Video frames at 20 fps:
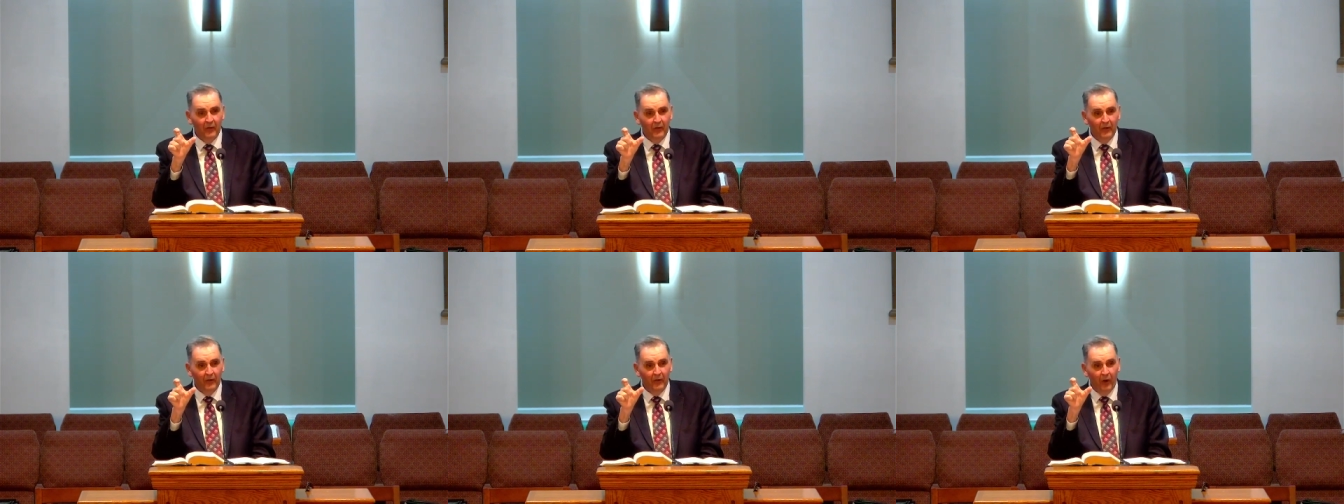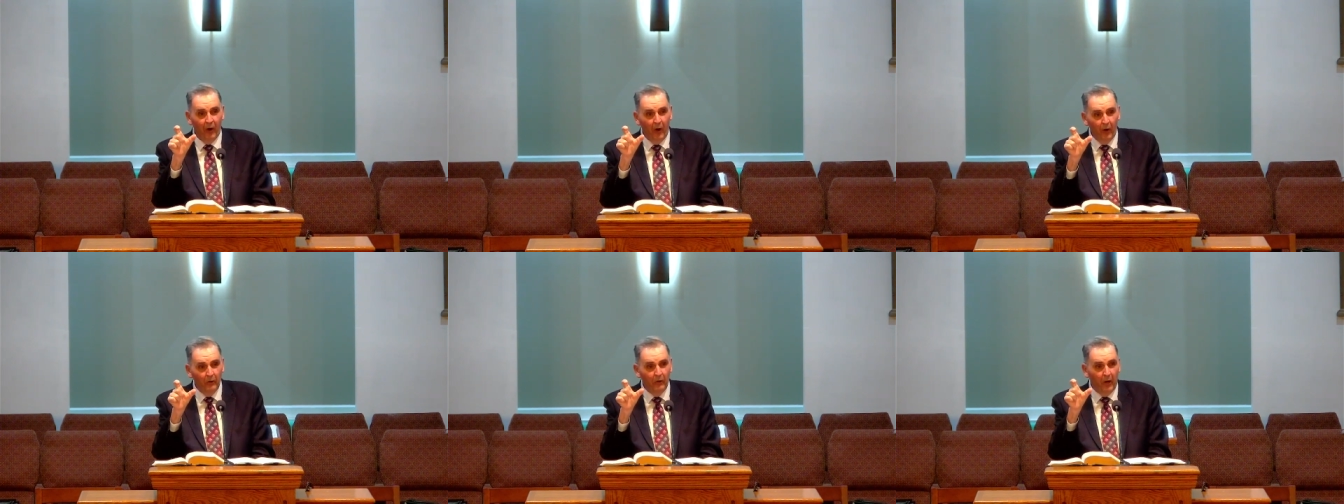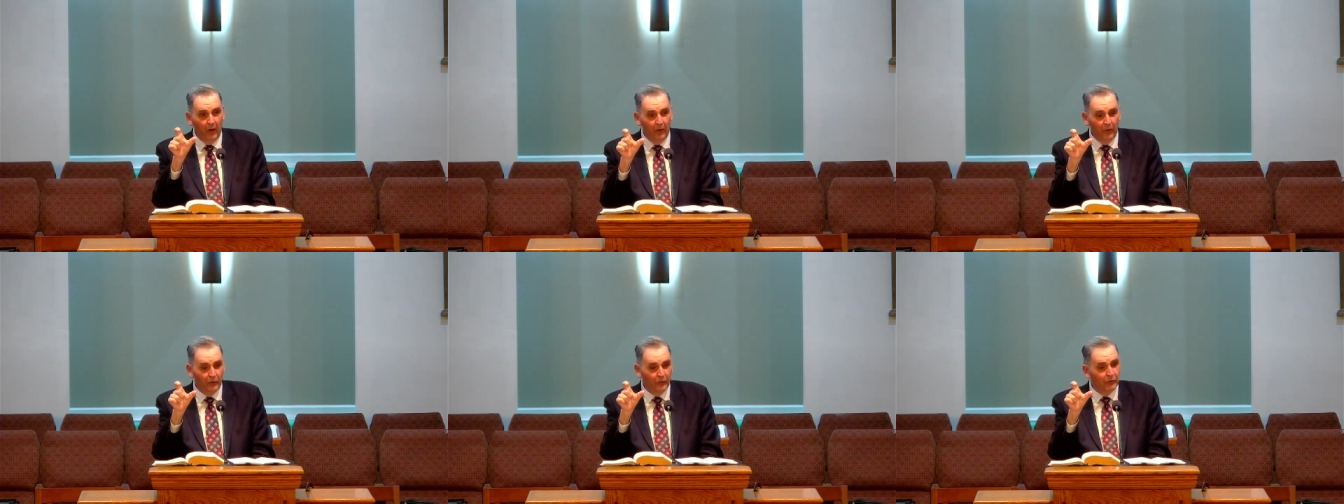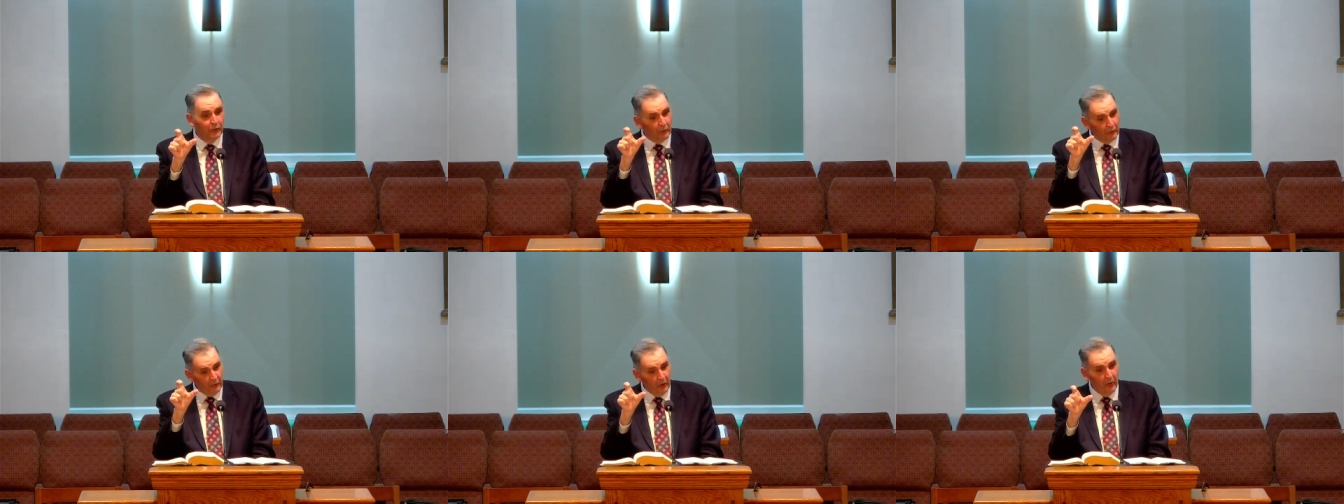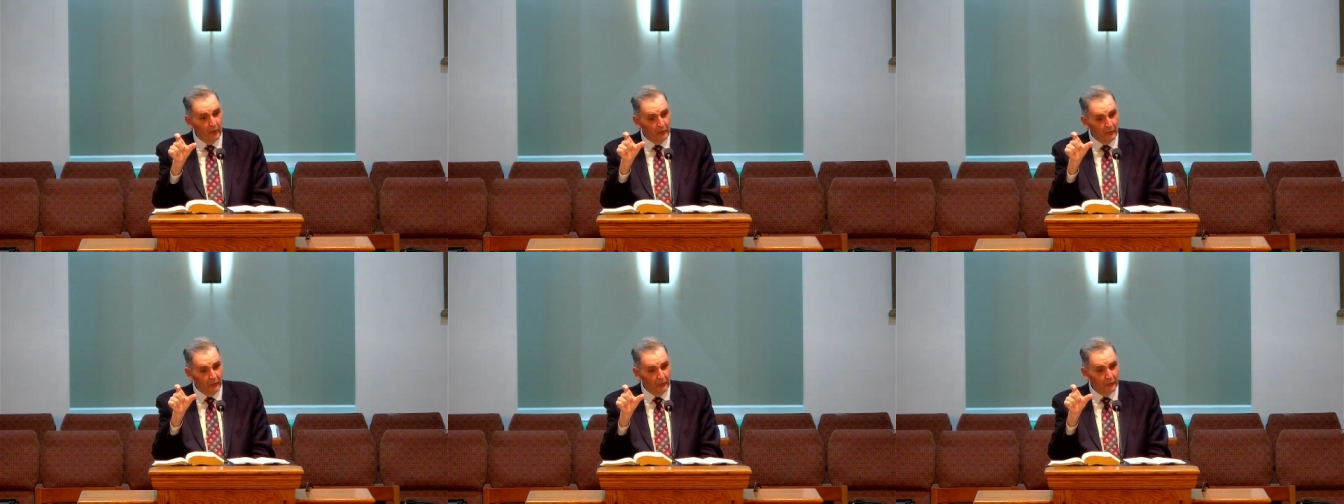ho hos or
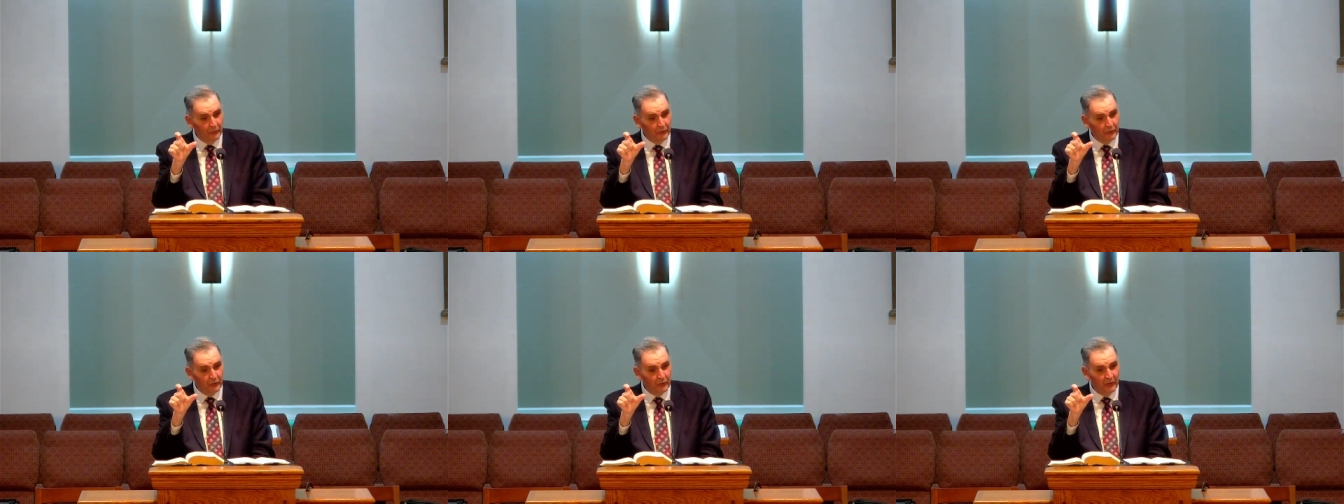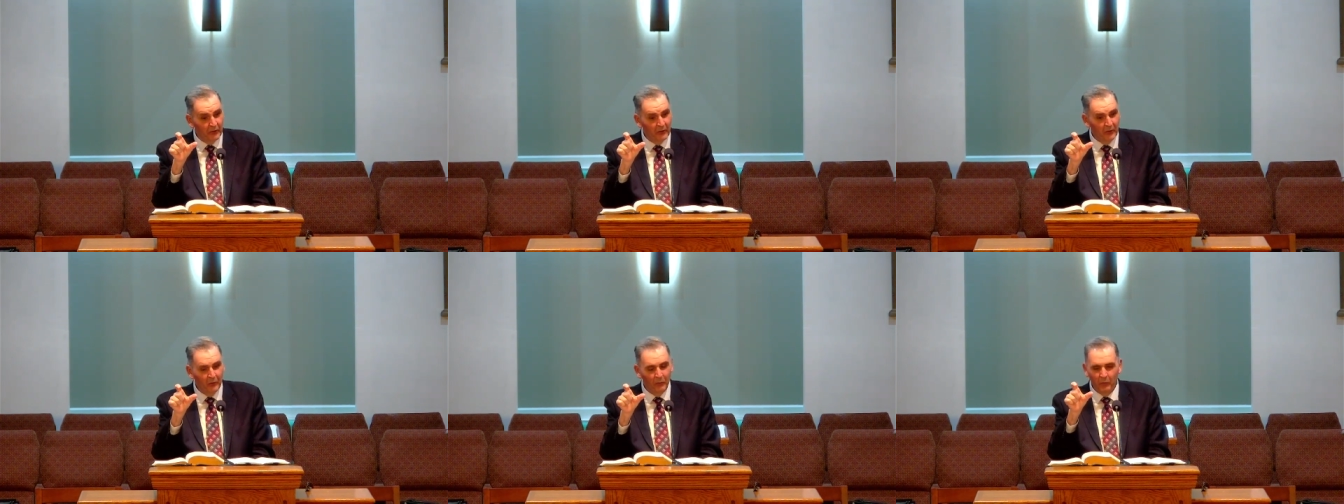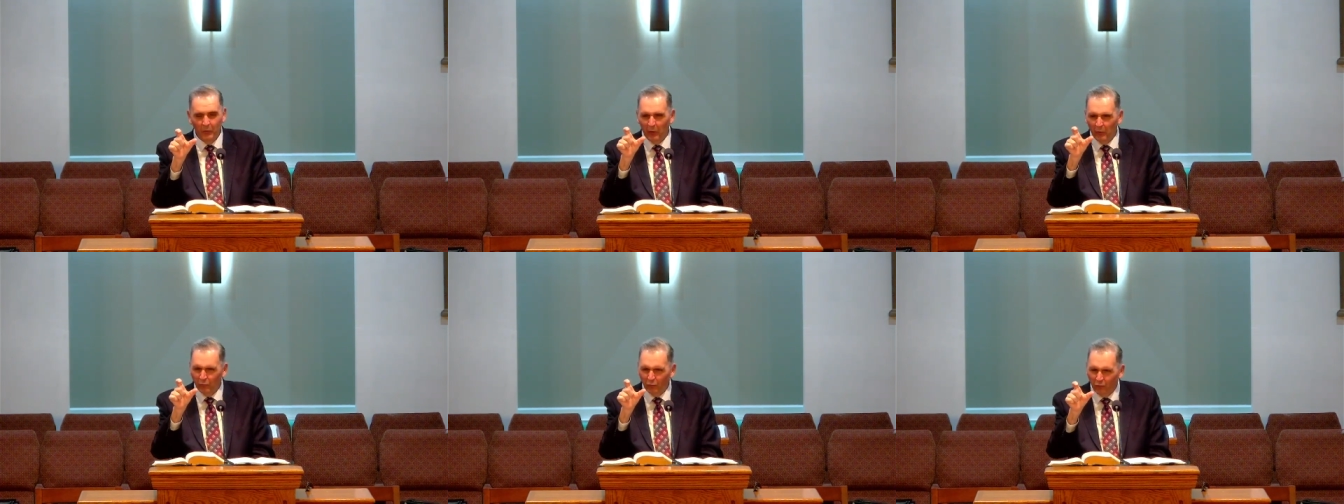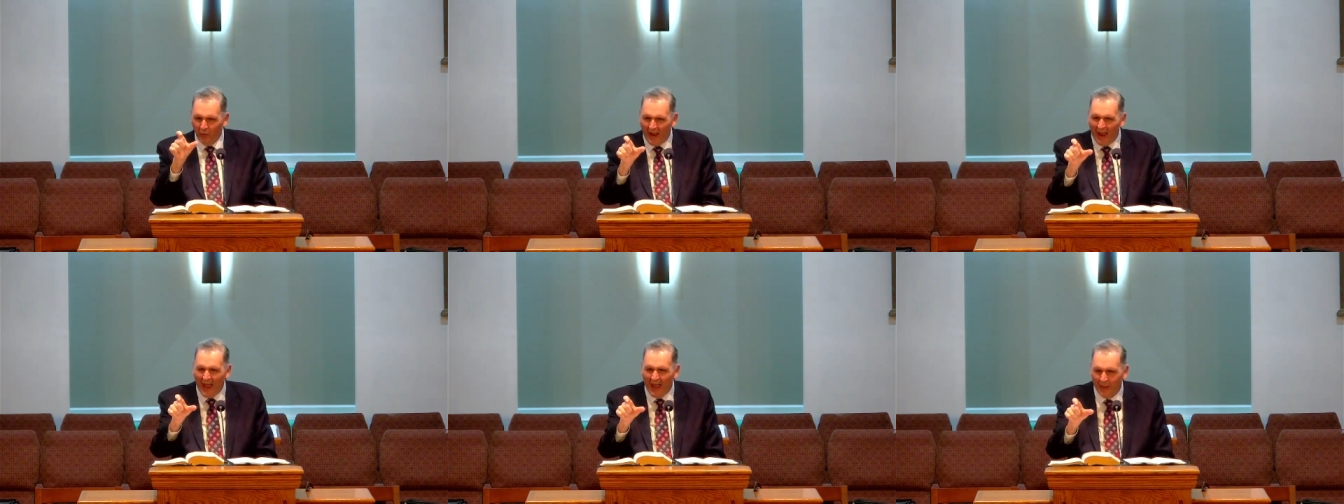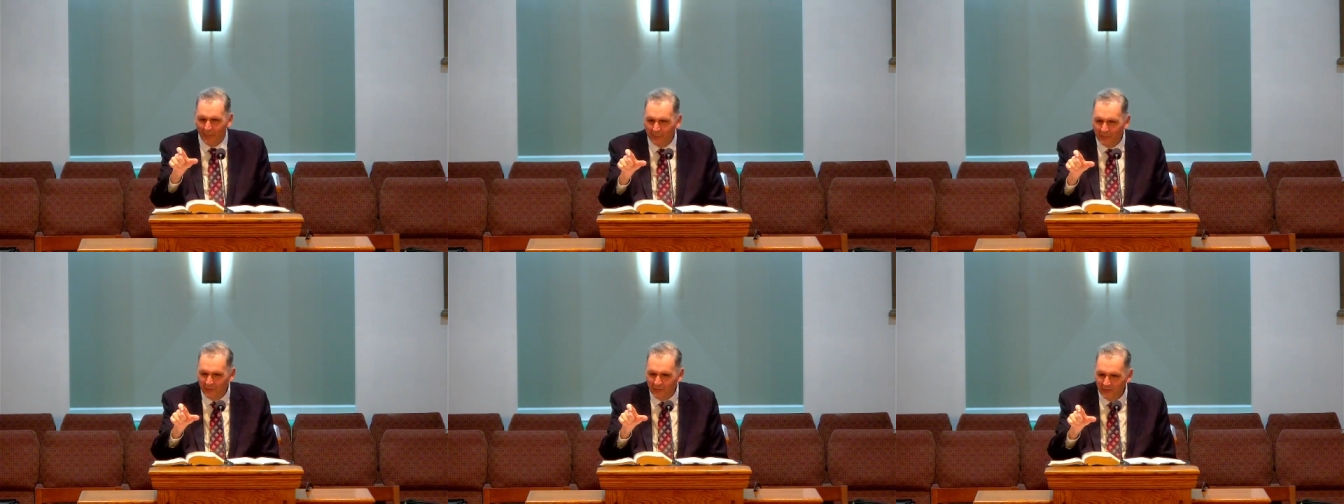yodels were
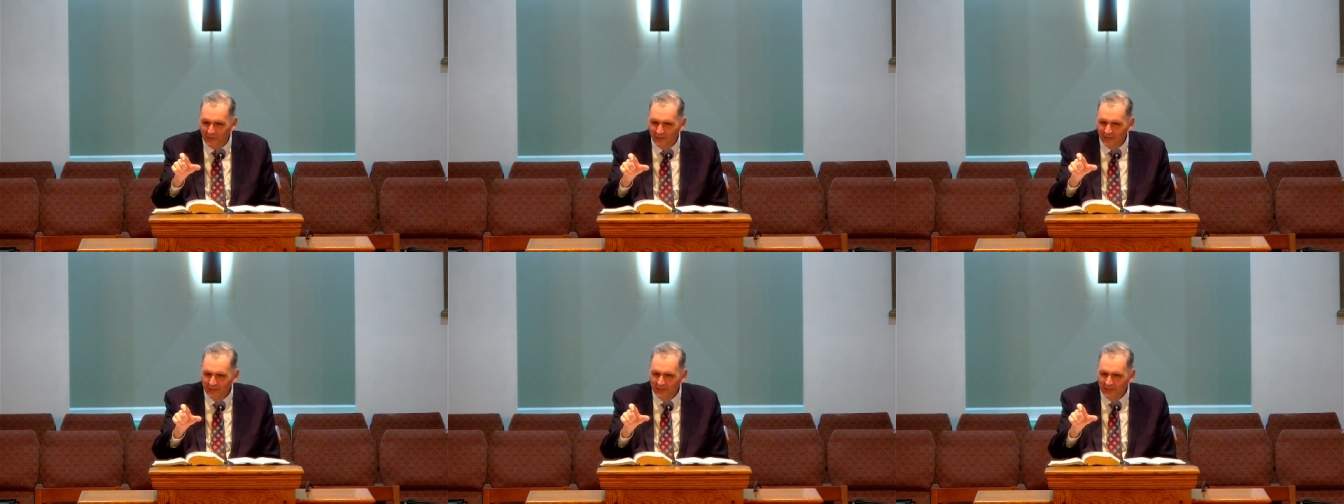wrapped